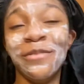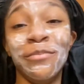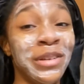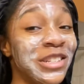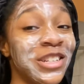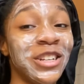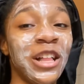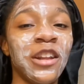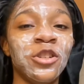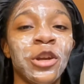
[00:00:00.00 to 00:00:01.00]
binging a
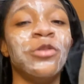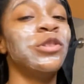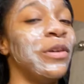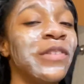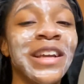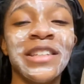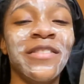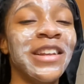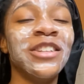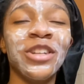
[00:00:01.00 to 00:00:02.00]
lot of shows, so if you guys have
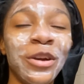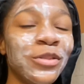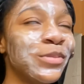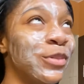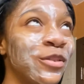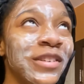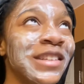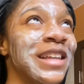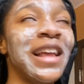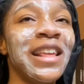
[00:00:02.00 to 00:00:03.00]
any shows,
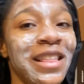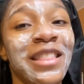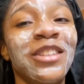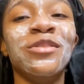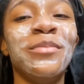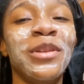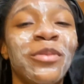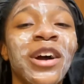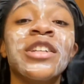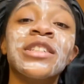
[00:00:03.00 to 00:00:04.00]
movies, anything that you want me to
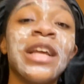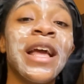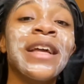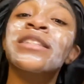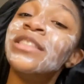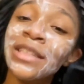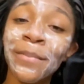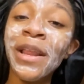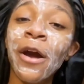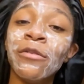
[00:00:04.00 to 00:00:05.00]
watch, just let
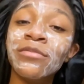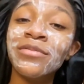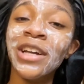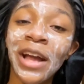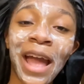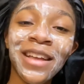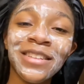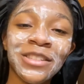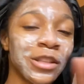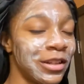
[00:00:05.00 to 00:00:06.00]
me know. Okay,
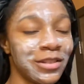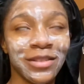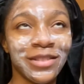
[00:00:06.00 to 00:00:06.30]
so let's